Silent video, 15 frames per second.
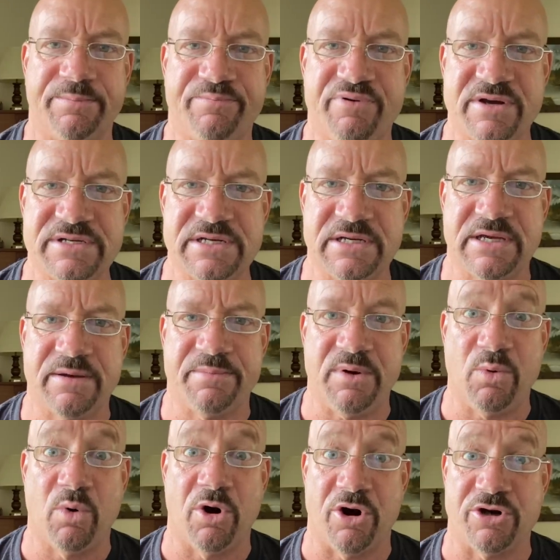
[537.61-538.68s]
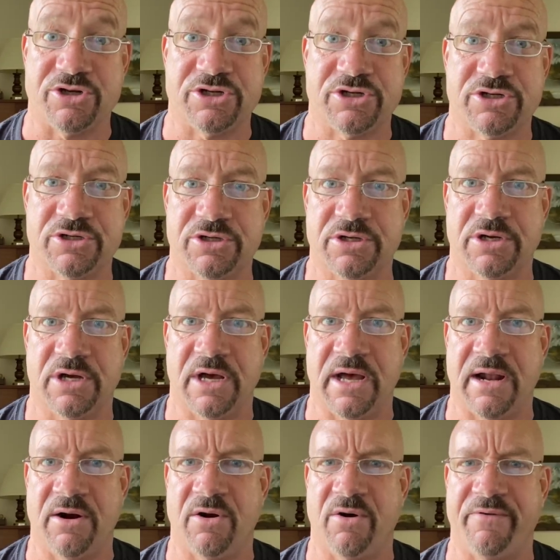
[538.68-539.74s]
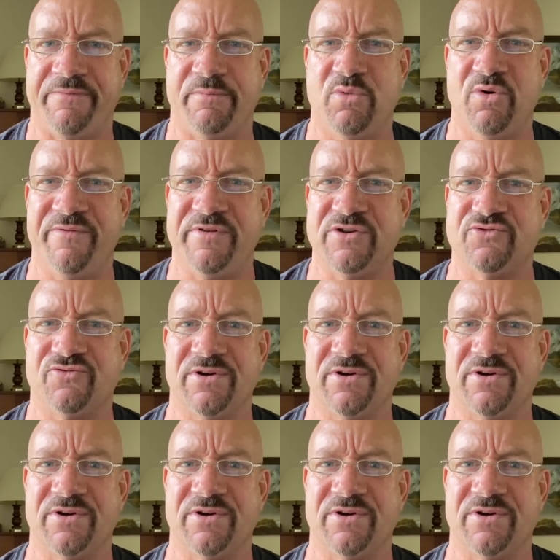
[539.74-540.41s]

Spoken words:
Prison can be worse. I don't know if movies